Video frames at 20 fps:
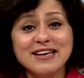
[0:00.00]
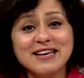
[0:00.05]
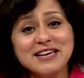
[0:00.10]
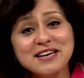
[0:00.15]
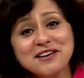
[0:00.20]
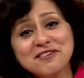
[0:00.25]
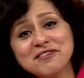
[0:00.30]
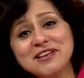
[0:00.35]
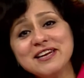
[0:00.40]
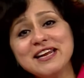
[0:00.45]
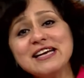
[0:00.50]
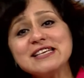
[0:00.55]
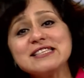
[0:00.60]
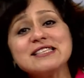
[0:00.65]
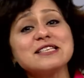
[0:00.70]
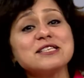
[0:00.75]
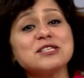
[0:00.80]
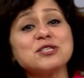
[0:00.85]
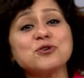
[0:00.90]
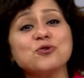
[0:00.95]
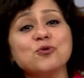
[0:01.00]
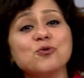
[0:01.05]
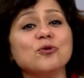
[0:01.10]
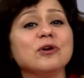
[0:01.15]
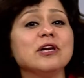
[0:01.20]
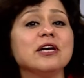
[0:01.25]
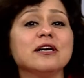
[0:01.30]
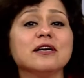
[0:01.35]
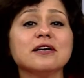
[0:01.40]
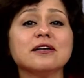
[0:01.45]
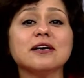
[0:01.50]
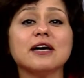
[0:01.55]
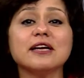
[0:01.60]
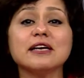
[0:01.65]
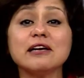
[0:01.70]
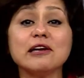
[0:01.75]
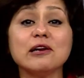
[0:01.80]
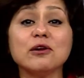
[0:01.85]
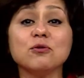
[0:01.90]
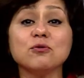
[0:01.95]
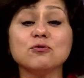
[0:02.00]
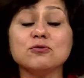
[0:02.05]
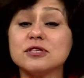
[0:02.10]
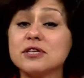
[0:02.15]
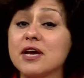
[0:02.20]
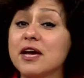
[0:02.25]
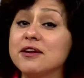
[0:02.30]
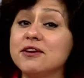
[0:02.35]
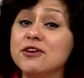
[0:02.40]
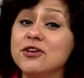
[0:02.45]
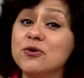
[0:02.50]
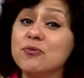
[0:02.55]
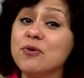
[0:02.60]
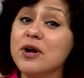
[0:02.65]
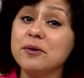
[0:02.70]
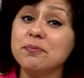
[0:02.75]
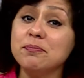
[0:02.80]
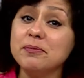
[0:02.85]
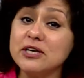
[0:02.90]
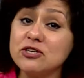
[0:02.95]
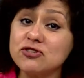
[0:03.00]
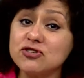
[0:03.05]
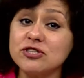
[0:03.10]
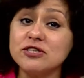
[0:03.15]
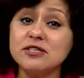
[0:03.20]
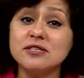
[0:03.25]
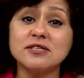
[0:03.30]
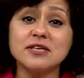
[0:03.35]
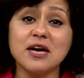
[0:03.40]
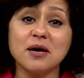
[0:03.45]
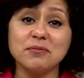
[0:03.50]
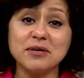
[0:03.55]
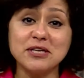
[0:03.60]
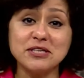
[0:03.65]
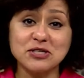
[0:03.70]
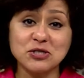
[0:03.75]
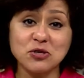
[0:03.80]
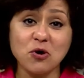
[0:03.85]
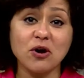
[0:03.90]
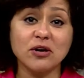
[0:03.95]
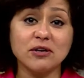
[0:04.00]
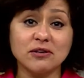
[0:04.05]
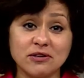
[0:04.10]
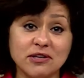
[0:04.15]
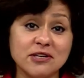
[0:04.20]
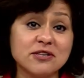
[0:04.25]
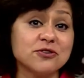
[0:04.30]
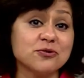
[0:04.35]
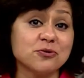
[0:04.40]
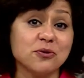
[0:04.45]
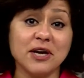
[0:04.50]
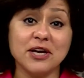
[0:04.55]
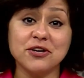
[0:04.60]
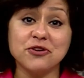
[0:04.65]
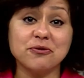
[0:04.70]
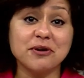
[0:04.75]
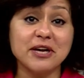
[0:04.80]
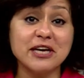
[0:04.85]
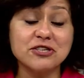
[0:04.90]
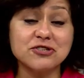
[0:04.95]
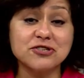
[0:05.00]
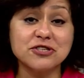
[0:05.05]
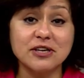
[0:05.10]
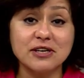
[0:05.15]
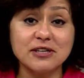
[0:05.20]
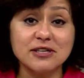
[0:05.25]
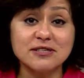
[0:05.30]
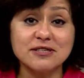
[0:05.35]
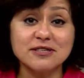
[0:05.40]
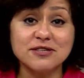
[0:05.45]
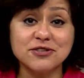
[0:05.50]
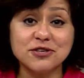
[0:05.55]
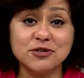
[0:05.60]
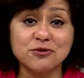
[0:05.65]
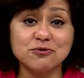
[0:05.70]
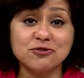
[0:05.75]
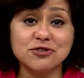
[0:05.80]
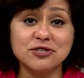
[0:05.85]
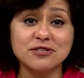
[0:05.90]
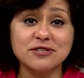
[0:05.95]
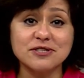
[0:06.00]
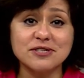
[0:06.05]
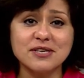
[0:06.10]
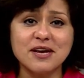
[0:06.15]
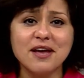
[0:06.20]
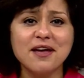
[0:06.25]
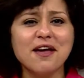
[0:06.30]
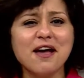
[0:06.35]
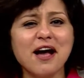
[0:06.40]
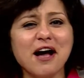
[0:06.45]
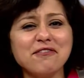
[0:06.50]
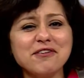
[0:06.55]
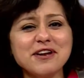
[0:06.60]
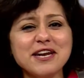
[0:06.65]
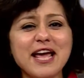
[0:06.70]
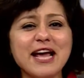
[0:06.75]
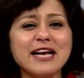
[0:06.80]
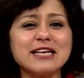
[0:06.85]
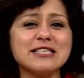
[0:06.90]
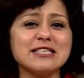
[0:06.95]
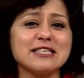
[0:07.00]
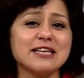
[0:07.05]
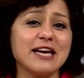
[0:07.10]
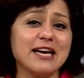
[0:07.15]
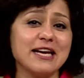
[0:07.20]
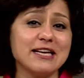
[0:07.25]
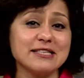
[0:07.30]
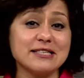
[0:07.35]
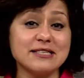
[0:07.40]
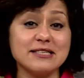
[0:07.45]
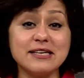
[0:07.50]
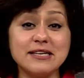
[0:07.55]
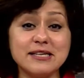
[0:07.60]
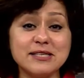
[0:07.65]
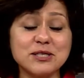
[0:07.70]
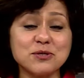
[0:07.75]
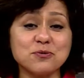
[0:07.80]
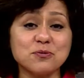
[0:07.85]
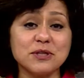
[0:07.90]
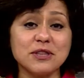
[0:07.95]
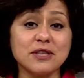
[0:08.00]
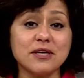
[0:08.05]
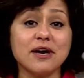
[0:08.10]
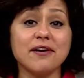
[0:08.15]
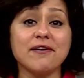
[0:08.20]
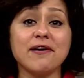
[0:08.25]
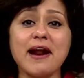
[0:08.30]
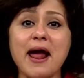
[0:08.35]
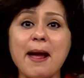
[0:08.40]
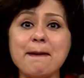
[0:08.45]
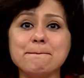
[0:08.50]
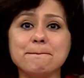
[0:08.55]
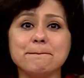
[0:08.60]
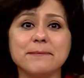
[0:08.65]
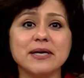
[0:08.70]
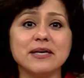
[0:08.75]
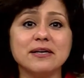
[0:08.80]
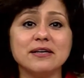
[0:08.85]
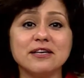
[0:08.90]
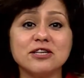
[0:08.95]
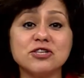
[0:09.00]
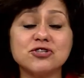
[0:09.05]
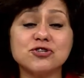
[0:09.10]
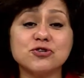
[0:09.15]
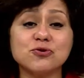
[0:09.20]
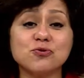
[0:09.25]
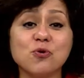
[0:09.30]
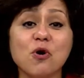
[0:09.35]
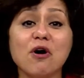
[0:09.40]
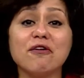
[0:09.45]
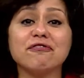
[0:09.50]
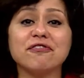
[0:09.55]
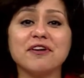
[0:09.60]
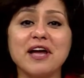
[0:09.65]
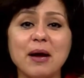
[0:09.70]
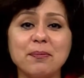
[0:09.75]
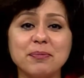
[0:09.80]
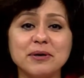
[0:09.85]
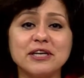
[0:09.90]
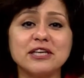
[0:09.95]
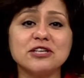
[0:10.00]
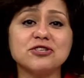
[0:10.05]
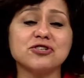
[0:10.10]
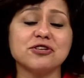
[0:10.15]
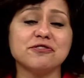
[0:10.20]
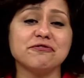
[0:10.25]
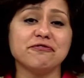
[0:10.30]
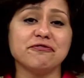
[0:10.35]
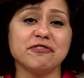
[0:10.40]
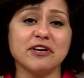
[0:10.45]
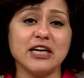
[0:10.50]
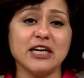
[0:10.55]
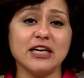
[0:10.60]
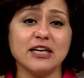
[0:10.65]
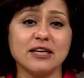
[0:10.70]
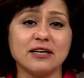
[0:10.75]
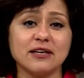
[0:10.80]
Even as the school year concludes and new admissions are being sought into educational institutions, our next case deals with the rampant issue of capitation fee.